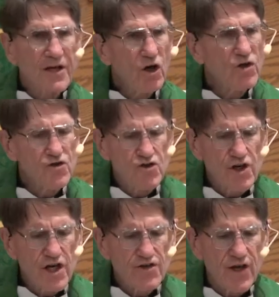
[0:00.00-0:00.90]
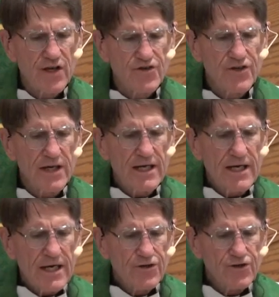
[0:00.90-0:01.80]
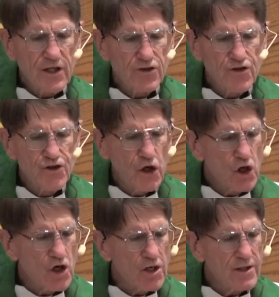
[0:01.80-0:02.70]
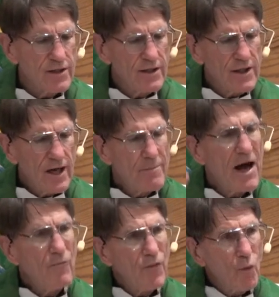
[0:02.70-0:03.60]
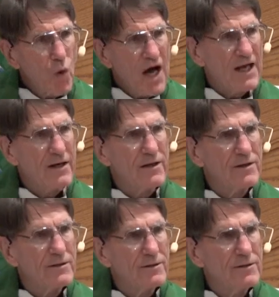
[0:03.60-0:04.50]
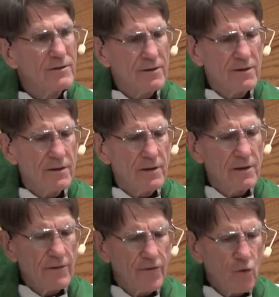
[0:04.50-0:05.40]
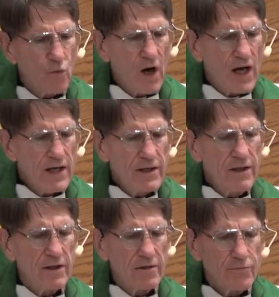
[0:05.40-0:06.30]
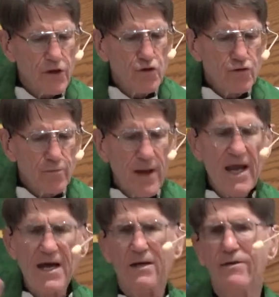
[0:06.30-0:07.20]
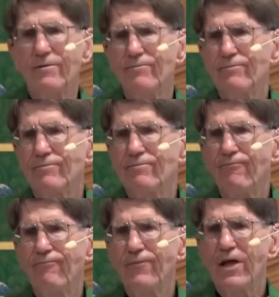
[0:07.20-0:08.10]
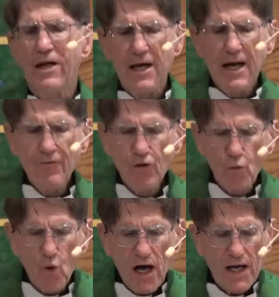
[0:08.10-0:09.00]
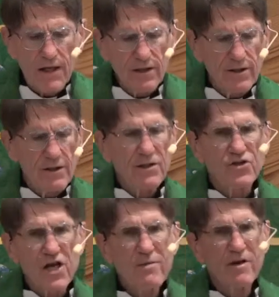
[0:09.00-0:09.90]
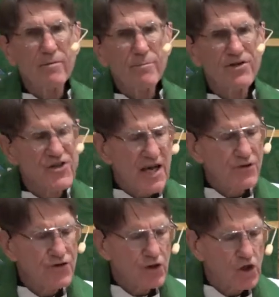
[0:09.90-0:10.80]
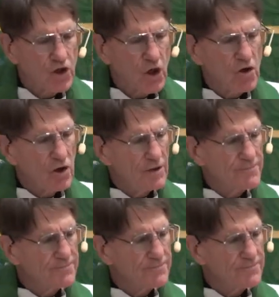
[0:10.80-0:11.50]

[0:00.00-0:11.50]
because Jesus is concerned about the one. the one like man. And the one demon-possessed girl.